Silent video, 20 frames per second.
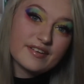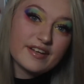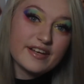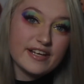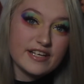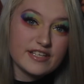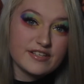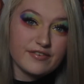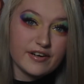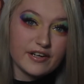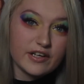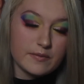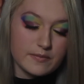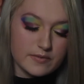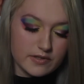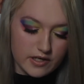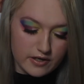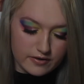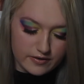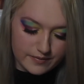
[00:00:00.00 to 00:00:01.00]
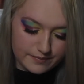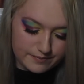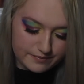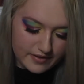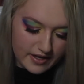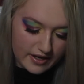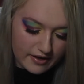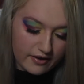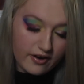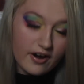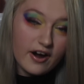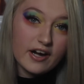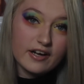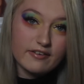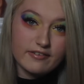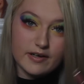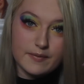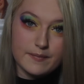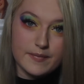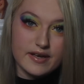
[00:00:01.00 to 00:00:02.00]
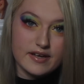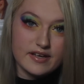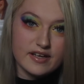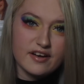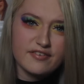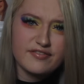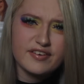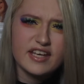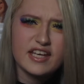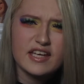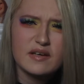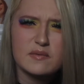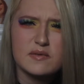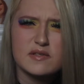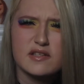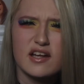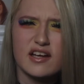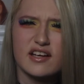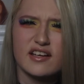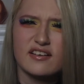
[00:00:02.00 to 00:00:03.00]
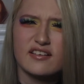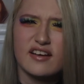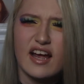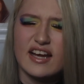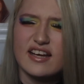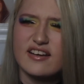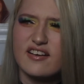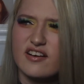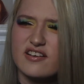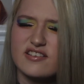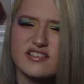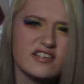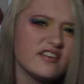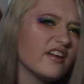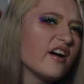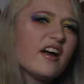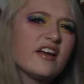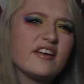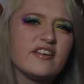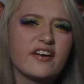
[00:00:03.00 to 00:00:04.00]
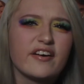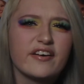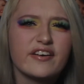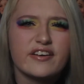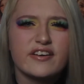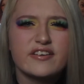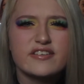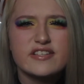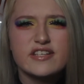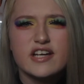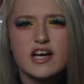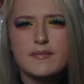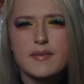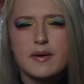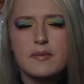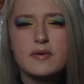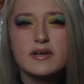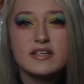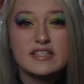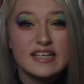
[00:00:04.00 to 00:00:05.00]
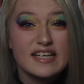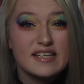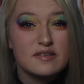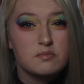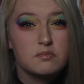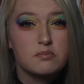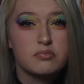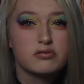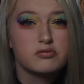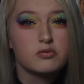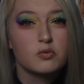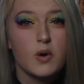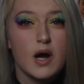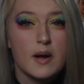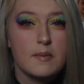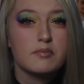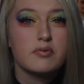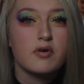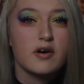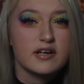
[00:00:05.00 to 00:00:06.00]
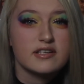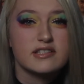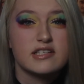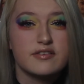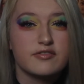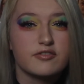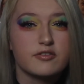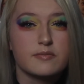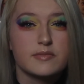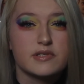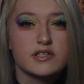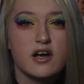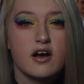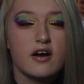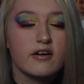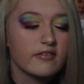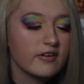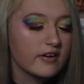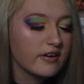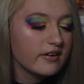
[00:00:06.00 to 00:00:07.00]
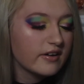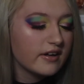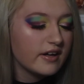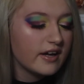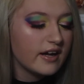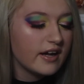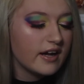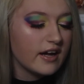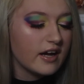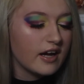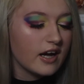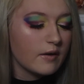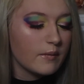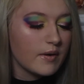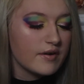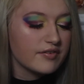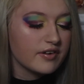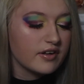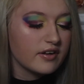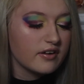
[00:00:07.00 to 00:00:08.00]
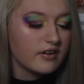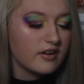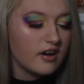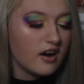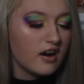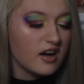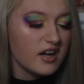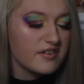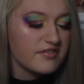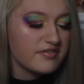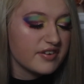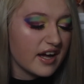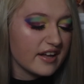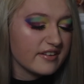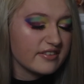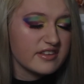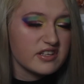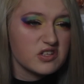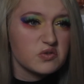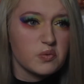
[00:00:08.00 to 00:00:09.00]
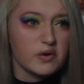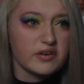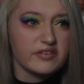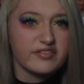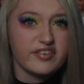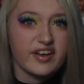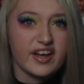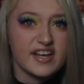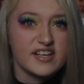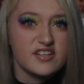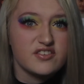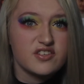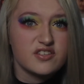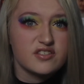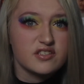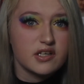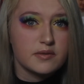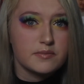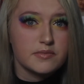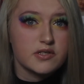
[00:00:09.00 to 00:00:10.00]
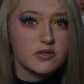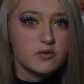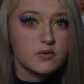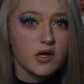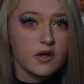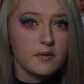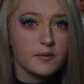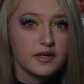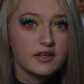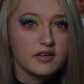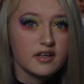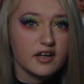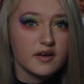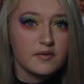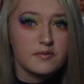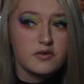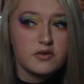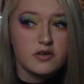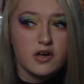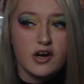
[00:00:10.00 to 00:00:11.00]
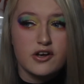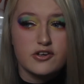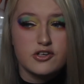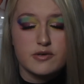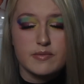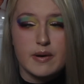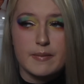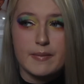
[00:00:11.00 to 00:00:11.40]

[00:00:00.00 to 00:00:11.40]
it is a very good mascara, and I highly recommend it. I think it was like £8.99, £9.99, which is quite pricey for a mascara. However, I've had this one for ages and I'm still going, and I do my